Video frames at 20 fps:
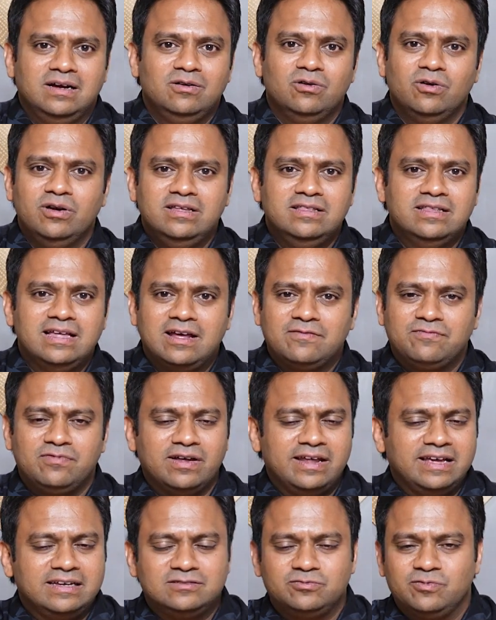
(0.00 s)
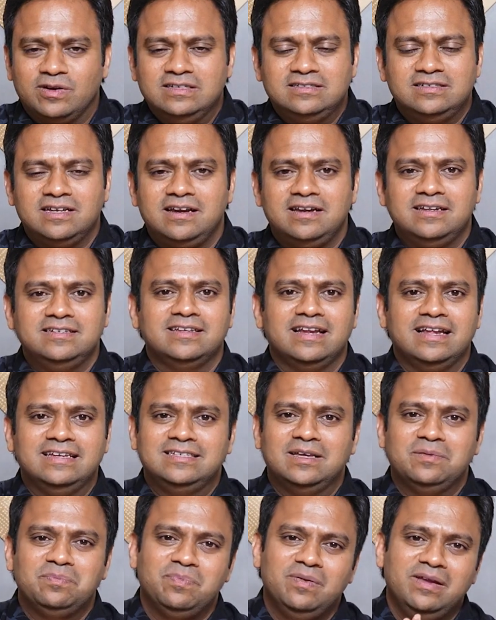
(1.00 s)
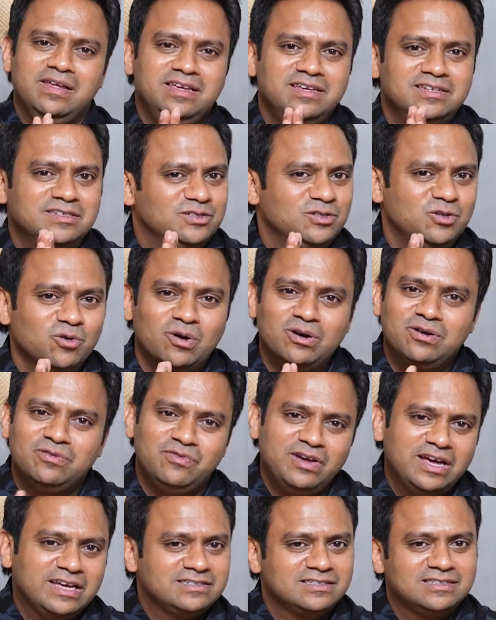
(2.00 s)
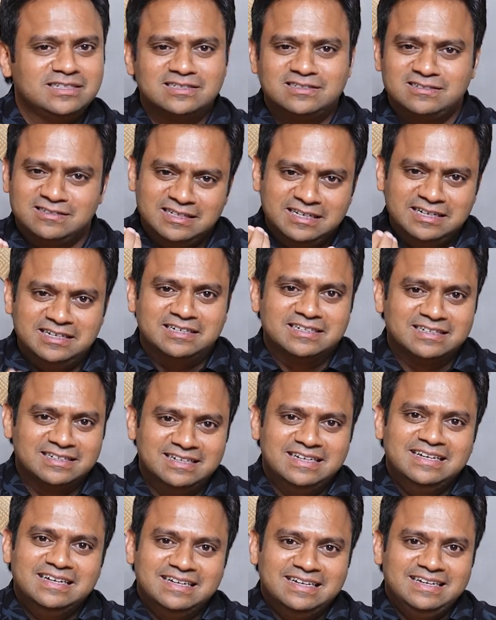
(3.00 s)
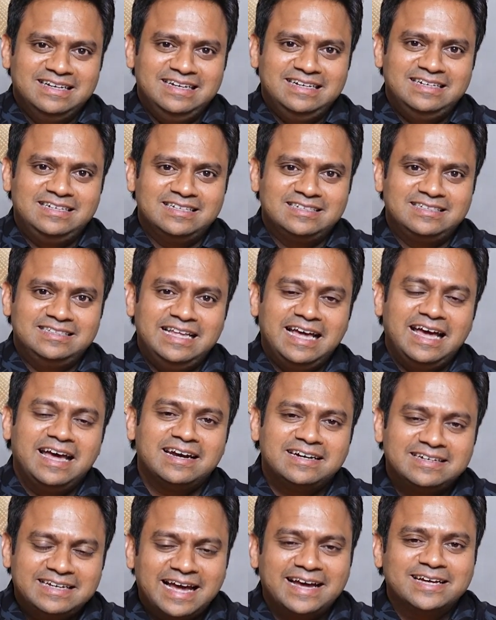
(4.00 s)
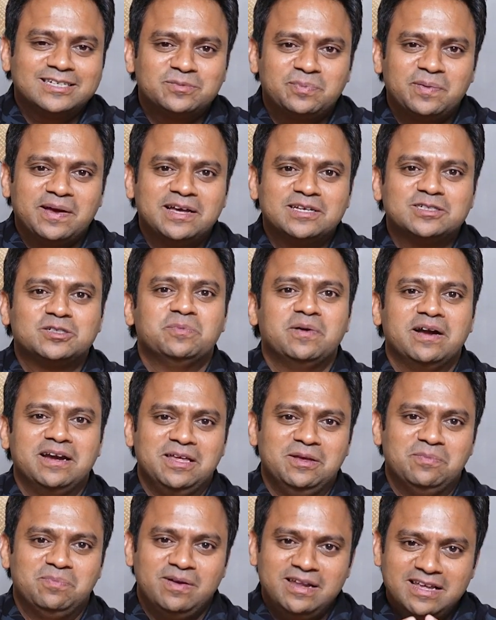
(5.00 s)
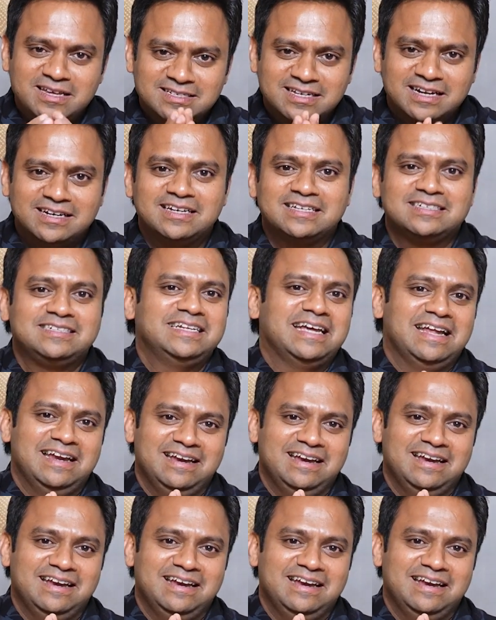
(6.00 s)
going there for xyz reason. I say, please don't waste the seat. It is their taxpayers' money. Please understand.